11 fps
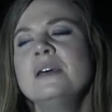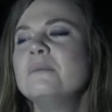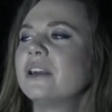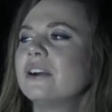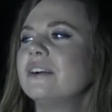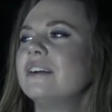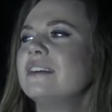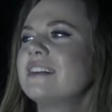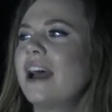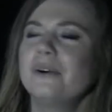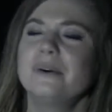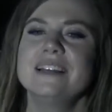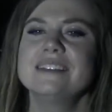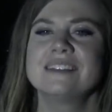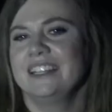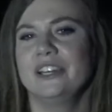because I
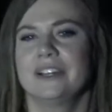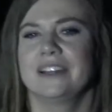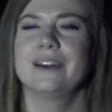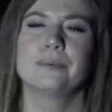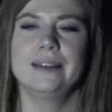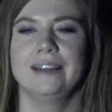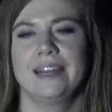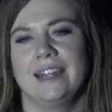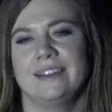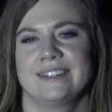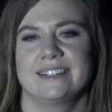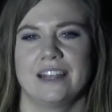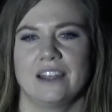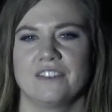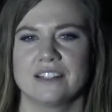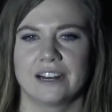always, you know, get really keen to see
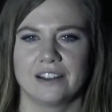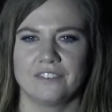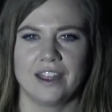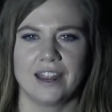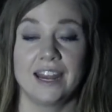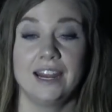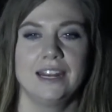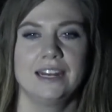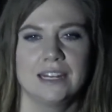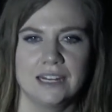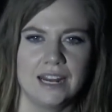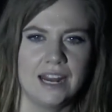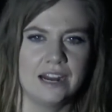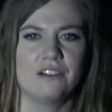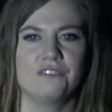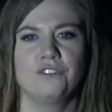if there's anything hidden
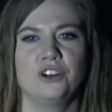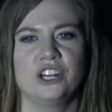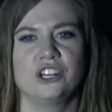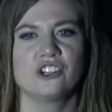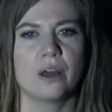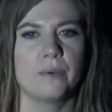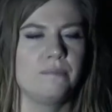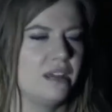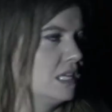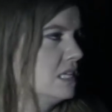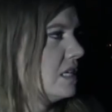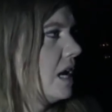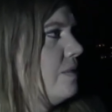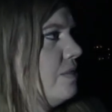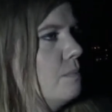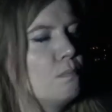in our footage that we missed
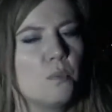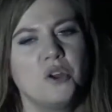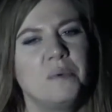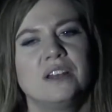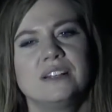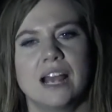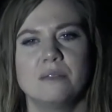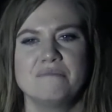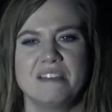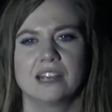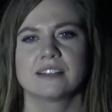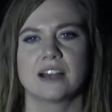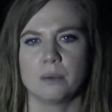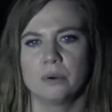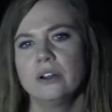in the moment and picked up